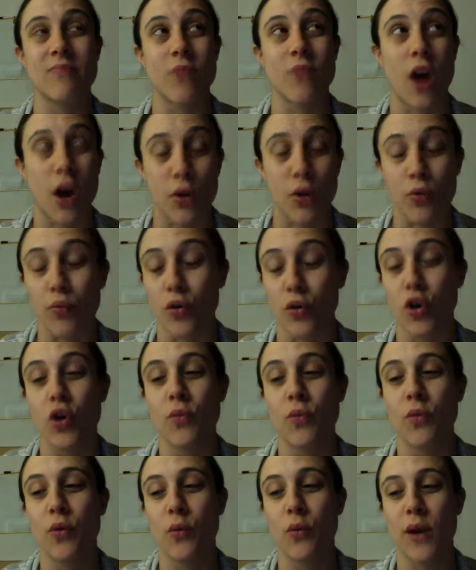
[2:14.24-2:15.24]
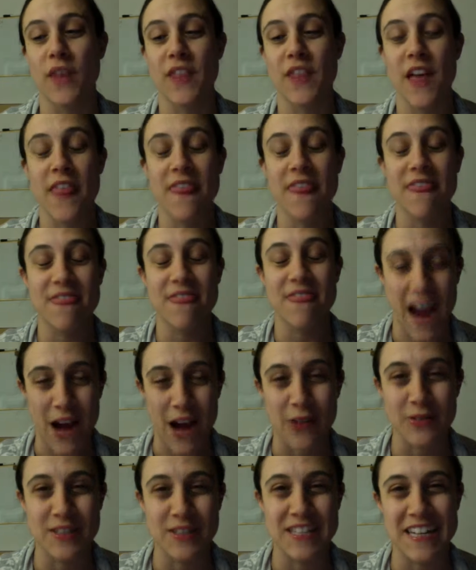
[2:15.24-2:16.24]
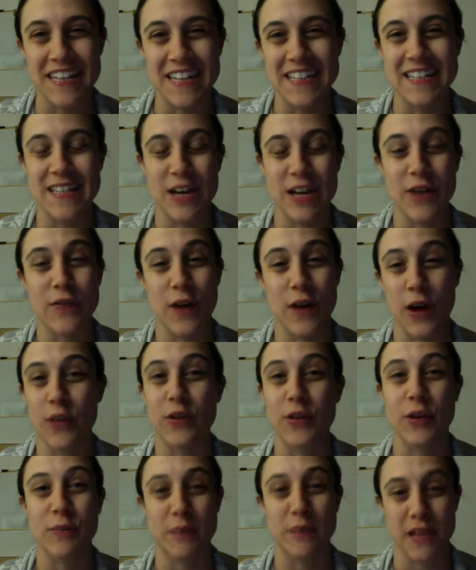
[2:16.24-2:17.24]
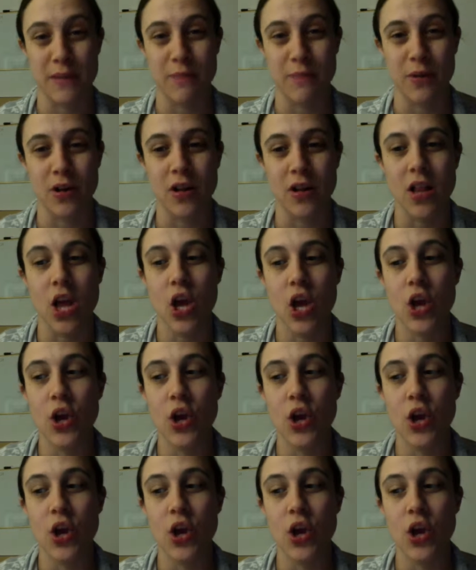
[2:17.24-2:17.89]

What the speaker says: a room with thousands of other people